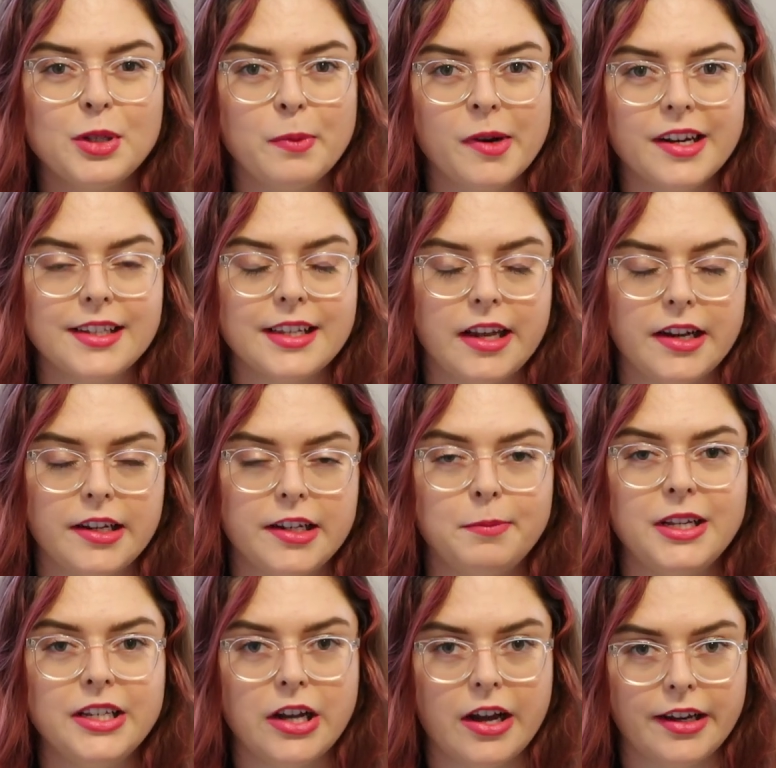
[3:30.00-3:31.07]
super excited to
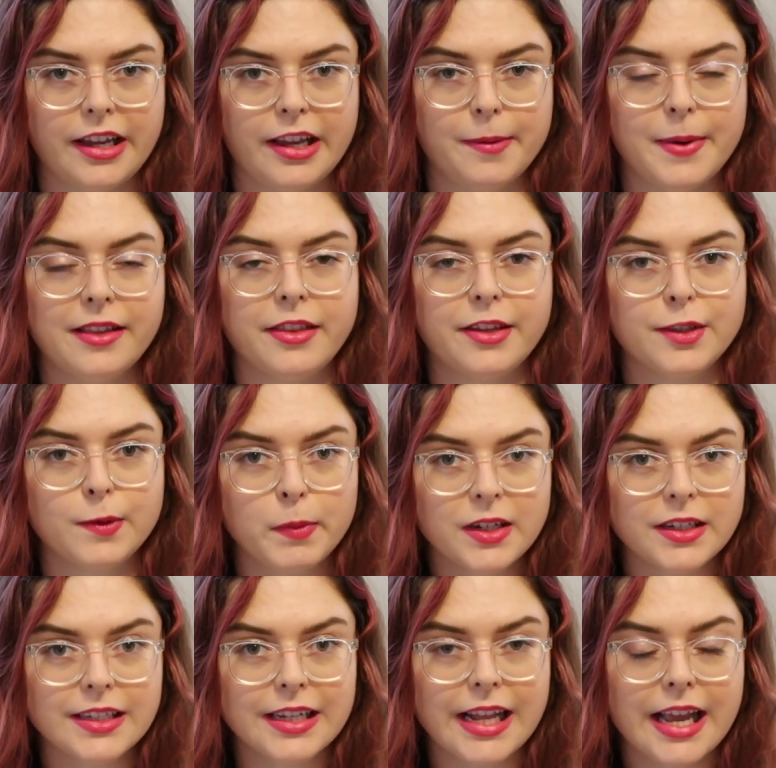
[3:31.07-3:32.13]
be talking about this
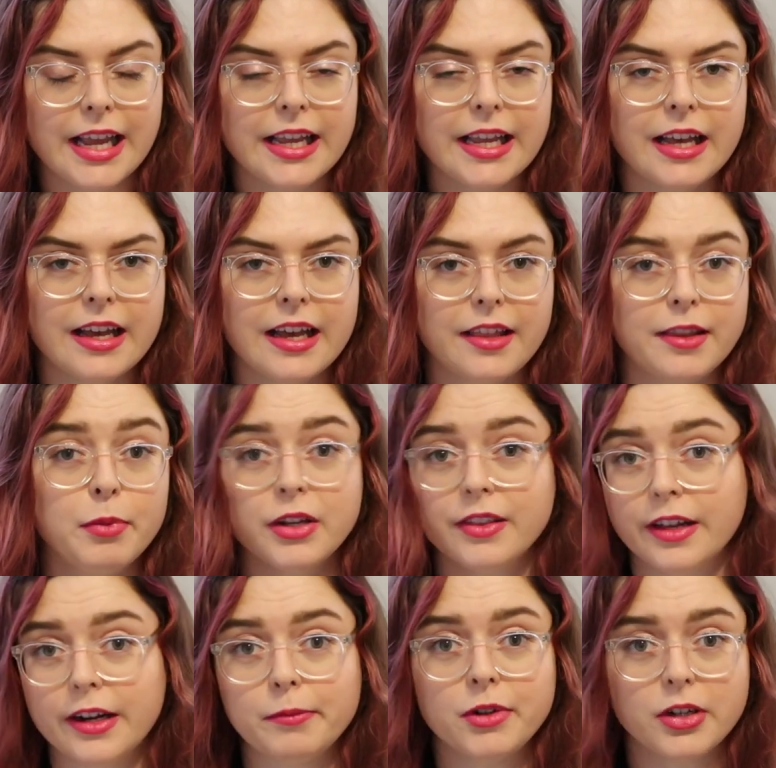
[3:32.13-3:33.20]
book today, uh, the book
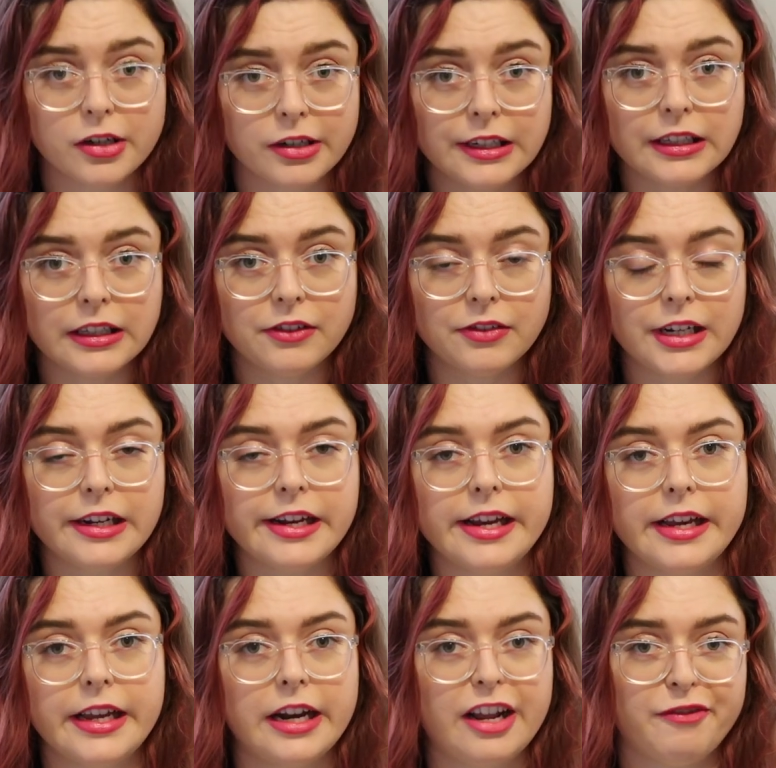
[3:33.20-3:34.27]
that I'm currently
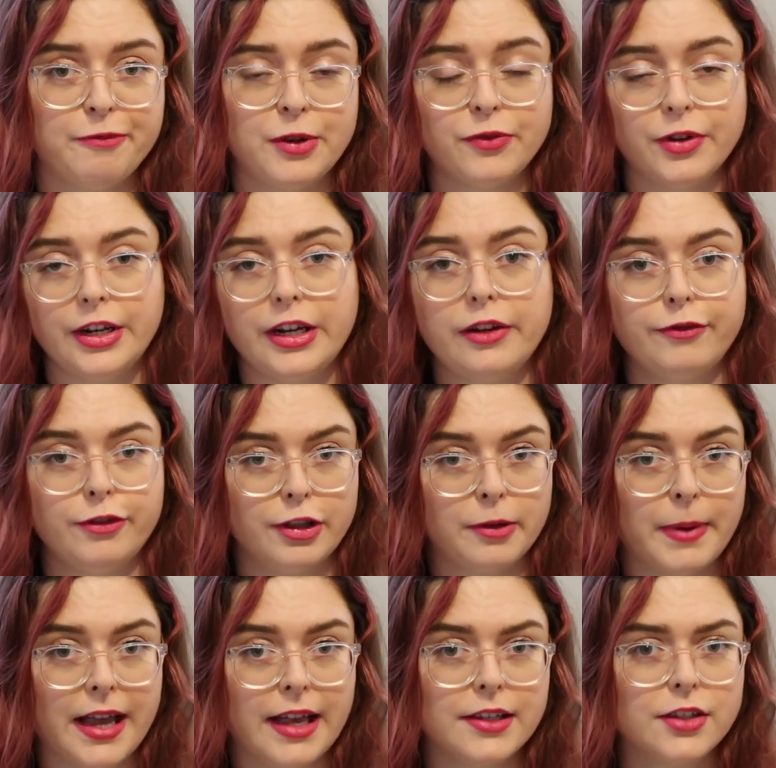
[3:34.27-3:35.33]
reading and I've been reading for the
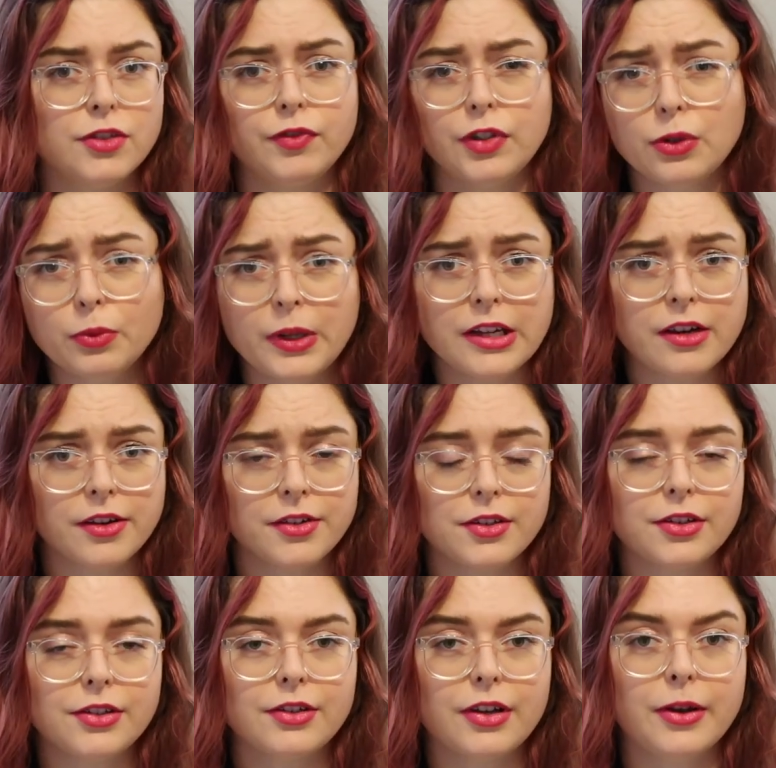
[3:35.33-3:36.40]
past few weeks
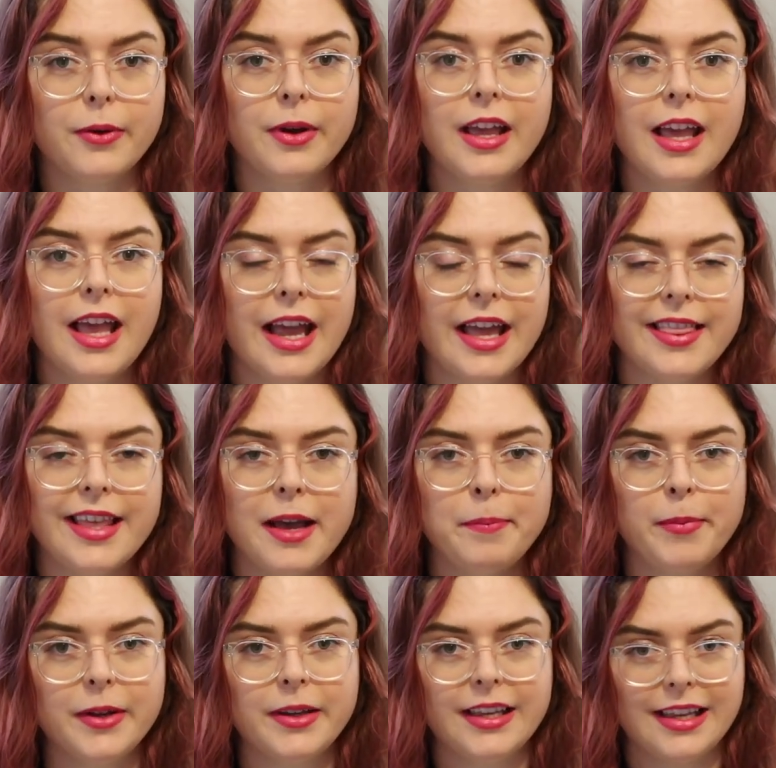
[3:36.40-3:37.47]
or so, and
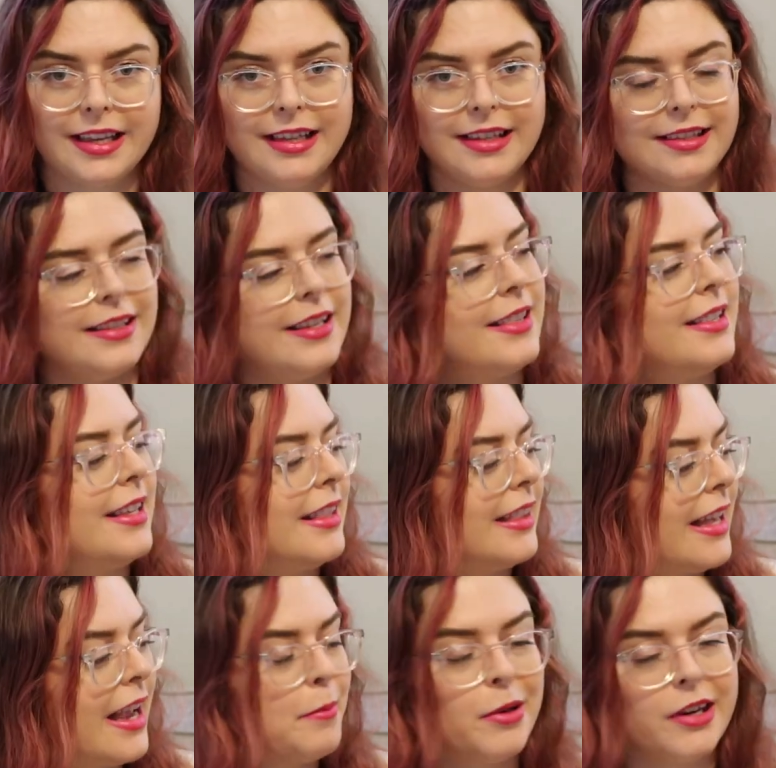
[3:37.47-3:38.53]
that book is The
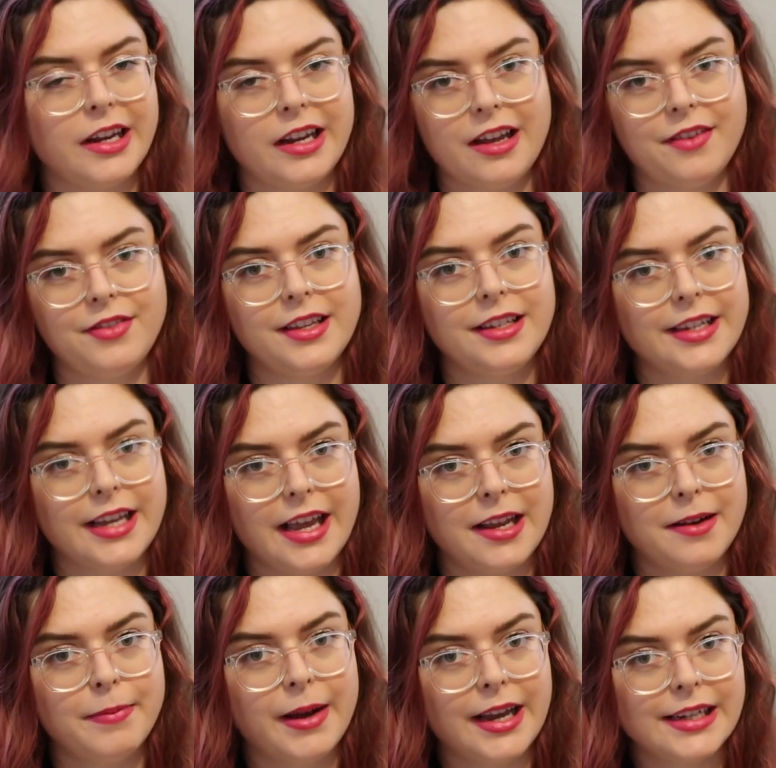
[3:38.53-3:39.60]
Library of the
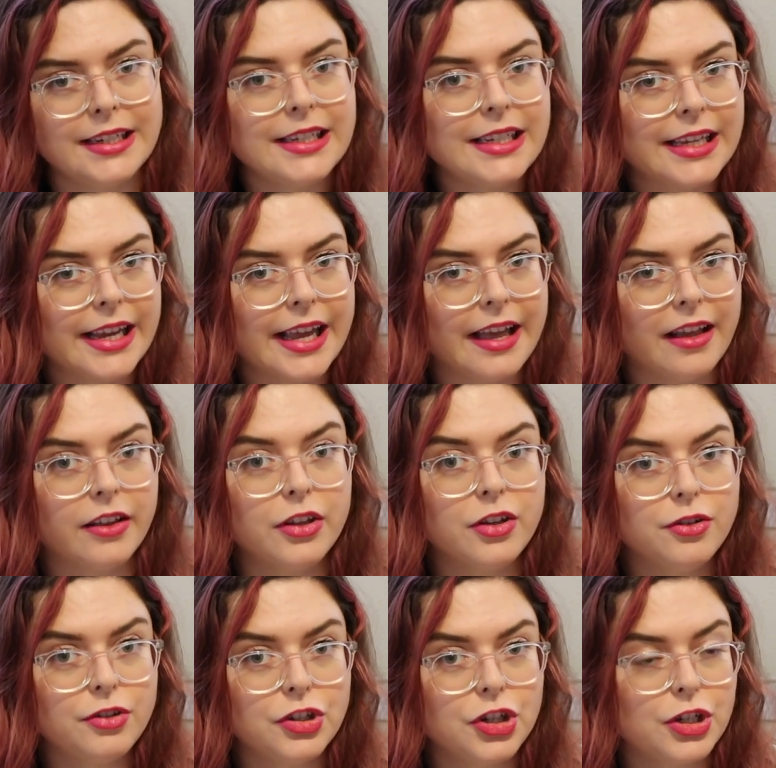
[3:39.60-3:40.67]
Dead by T L
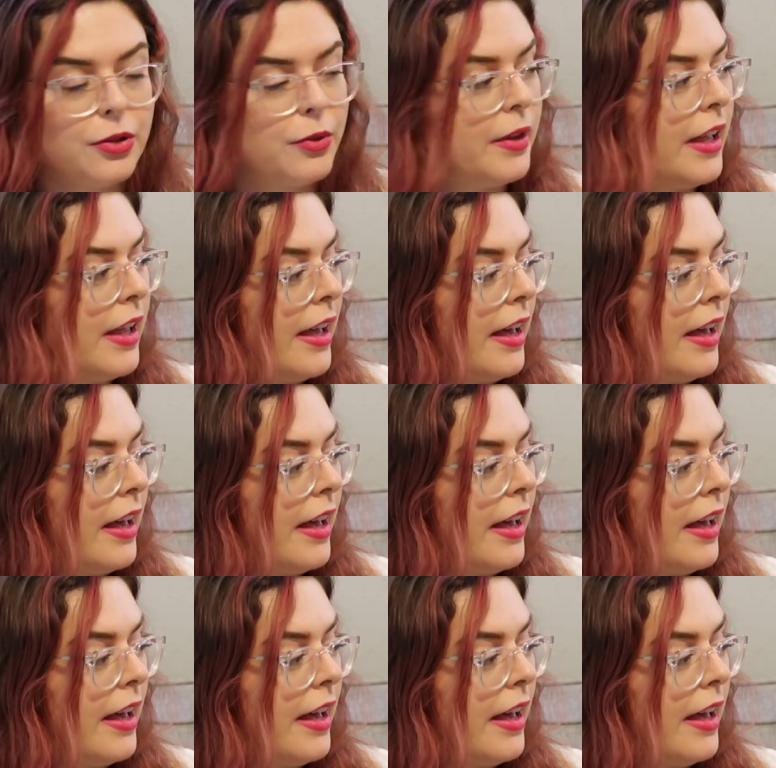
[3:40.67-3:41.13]
Huchu.